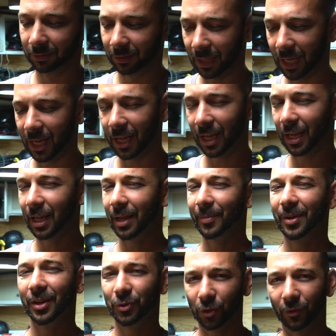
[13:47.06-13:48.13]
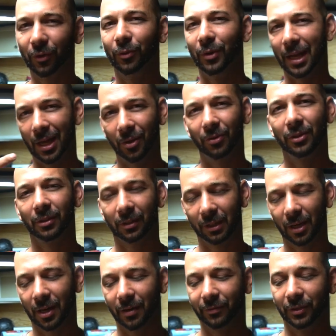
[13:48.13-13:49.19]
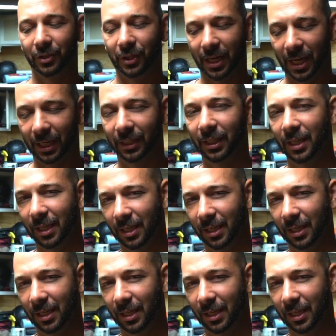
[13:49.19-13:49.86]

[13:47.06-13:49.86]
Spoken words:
Yeah, I mean, I drove around to get off the track,